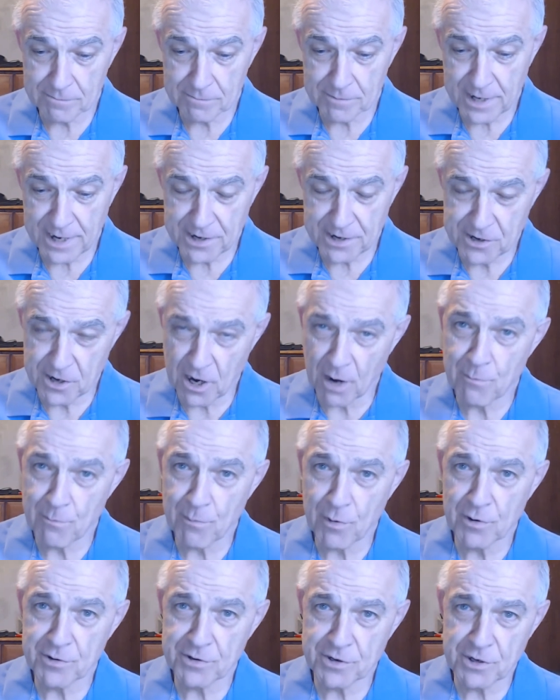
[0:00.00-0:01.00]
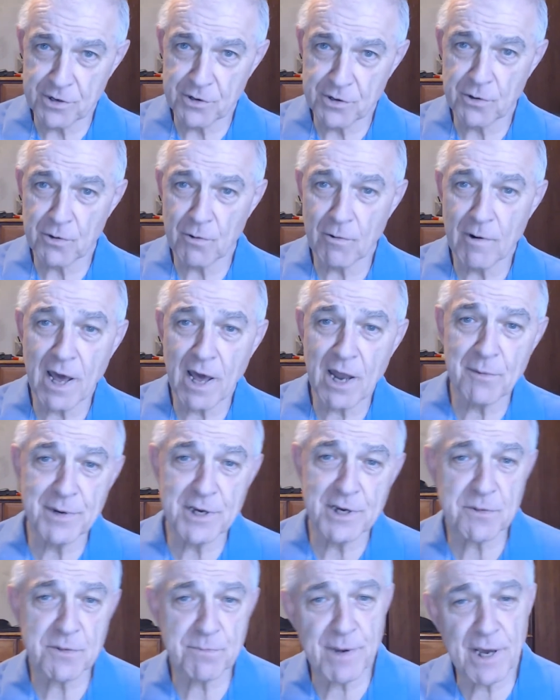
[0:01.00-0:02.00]
in Numbers and Deuteronomy
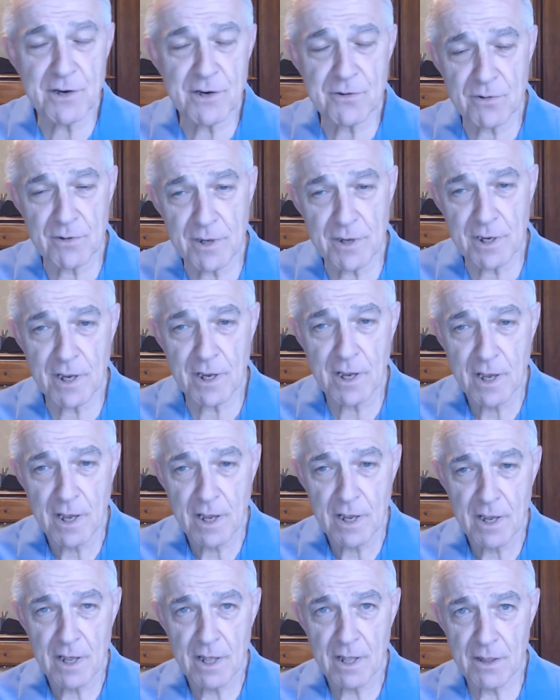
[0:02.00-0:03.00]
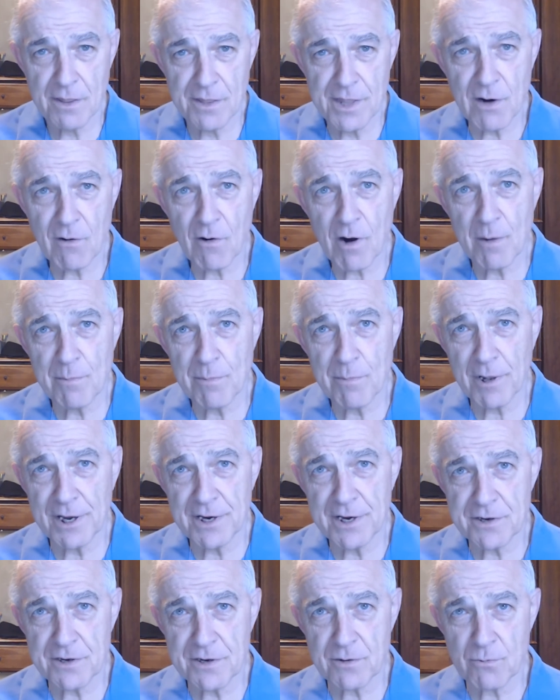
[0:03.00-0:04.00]
especially, there are
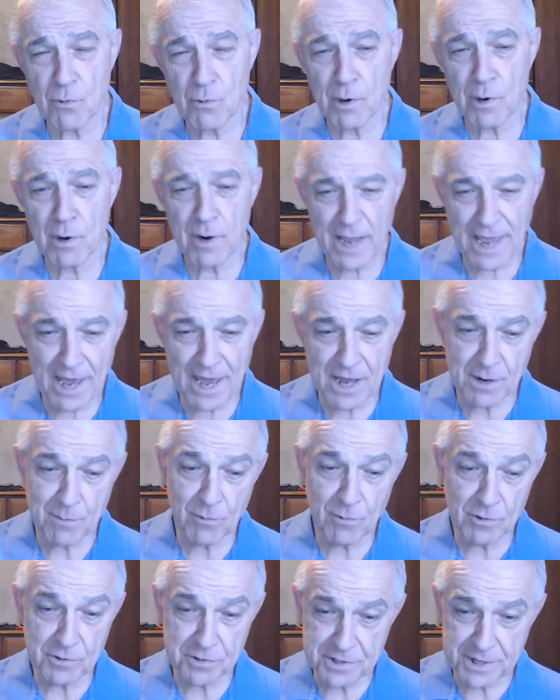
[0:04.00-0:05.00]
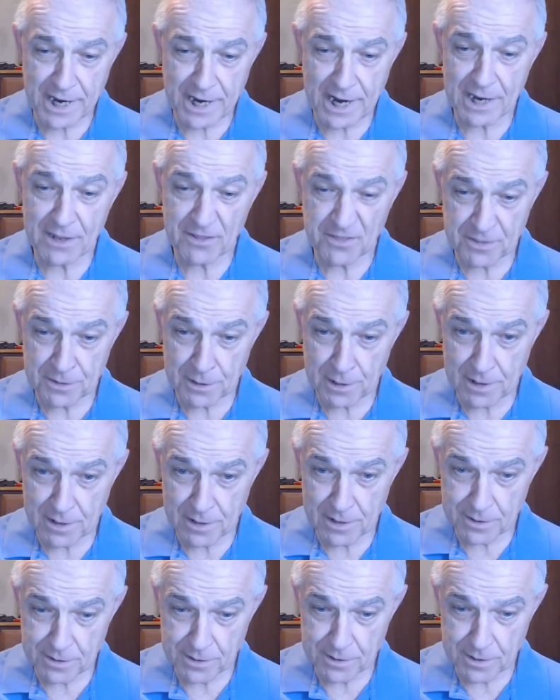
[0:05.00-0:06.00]
places where animals take
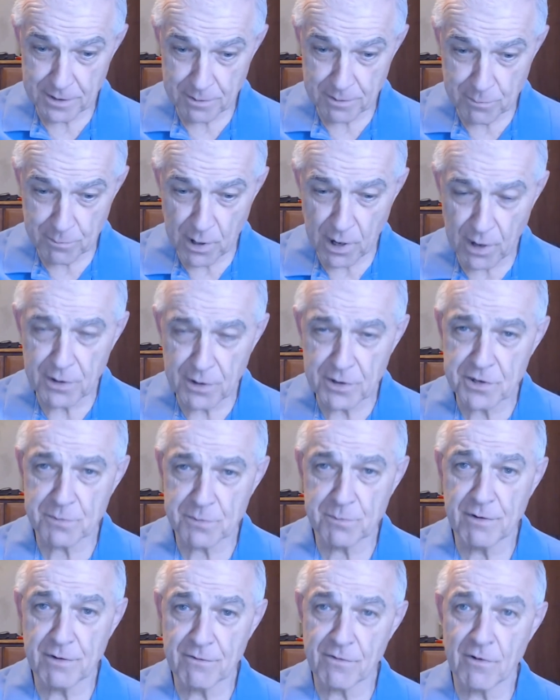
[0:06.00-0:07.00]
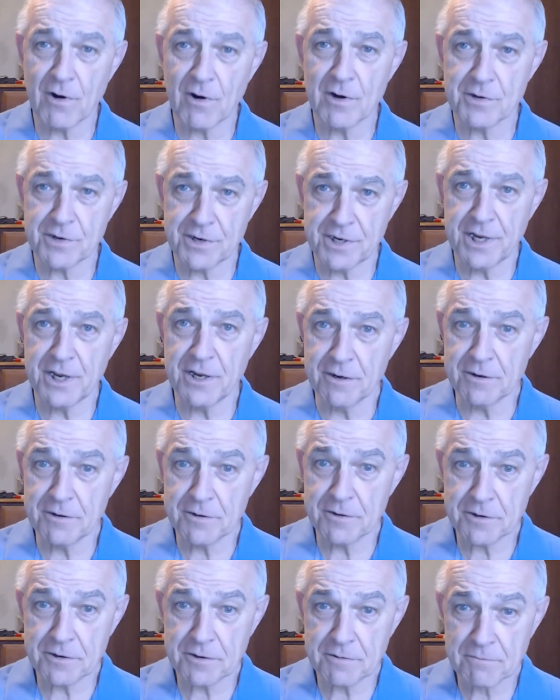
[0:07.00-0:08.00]
the punishment for our
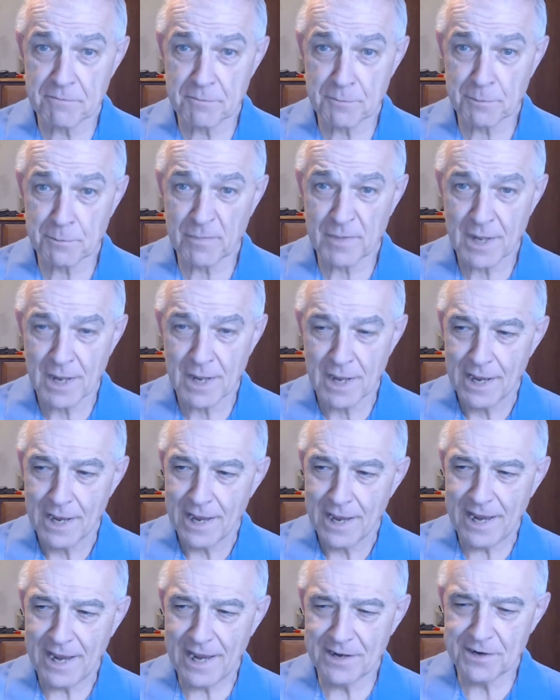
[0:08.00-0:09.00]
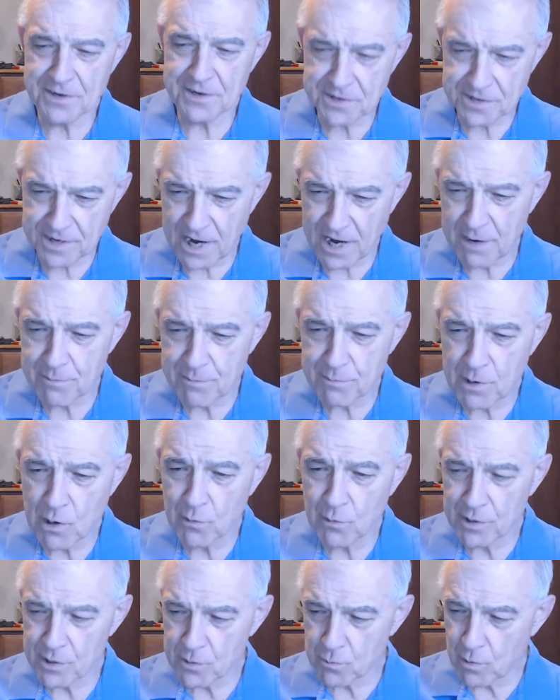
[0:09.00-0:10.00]
sins. And a
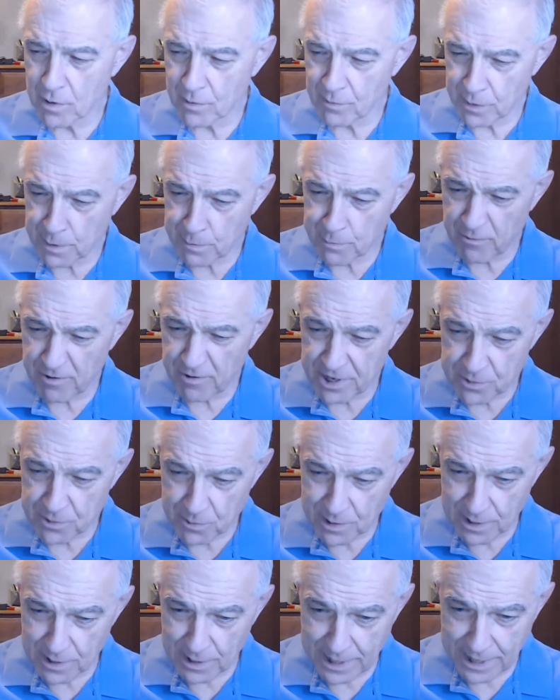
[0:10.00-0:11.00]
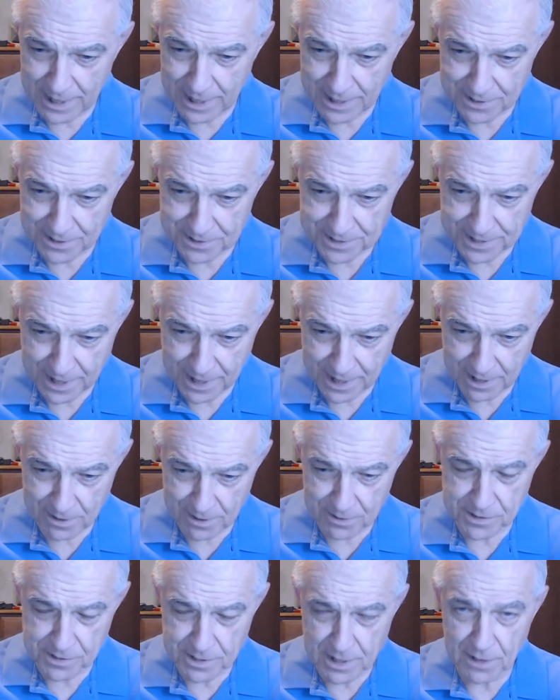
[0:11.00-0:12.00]
scapegoat is when the priest would lay his
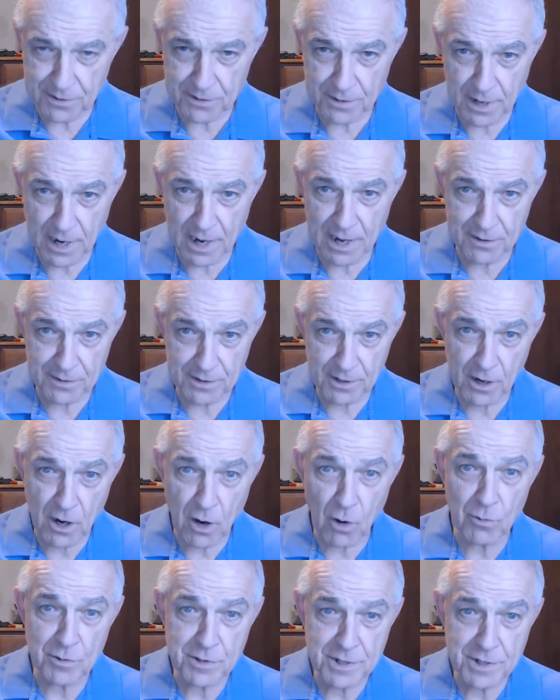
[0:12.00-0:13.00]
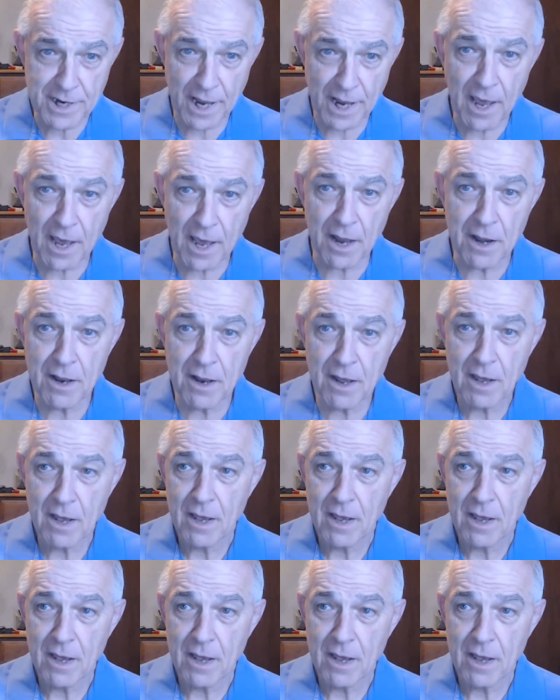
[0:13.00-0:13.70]
hands on the goat's head,